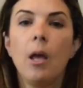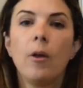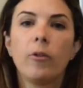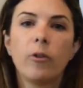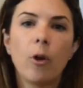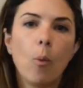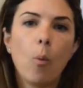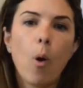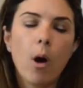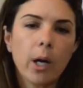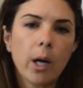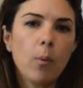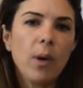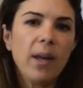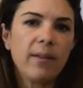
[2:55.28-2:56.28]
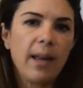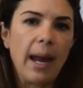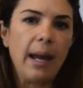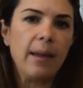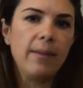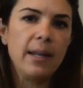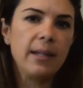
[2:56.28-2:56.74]
So what can we
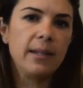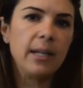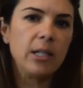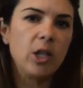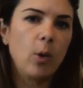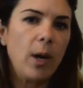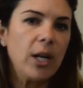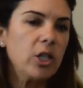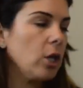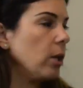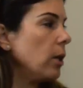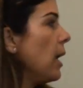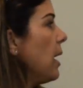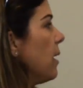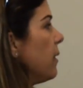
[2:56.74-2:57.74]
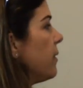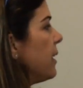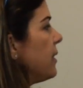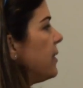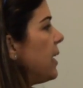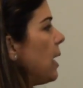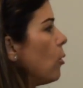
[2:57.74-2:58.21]
say in this situation? The
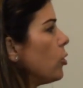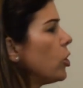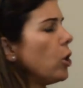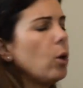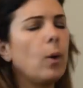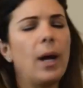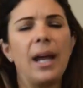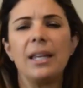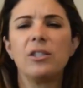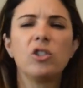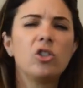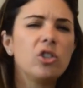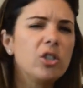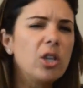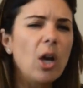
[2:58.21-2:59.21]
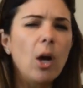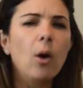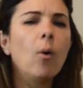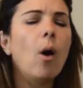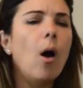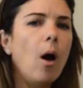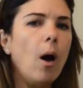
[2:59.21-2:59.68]
CO2 is
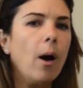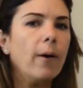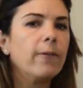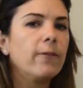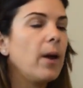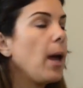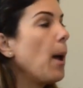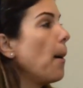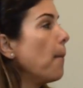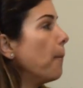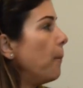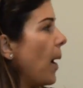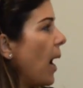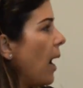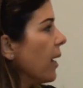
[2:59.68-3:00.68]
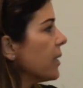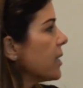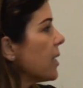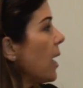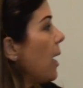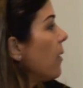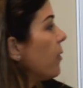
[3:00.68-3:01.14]
so off
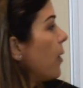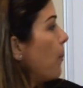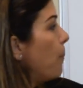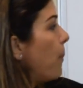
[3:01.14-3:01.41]
but the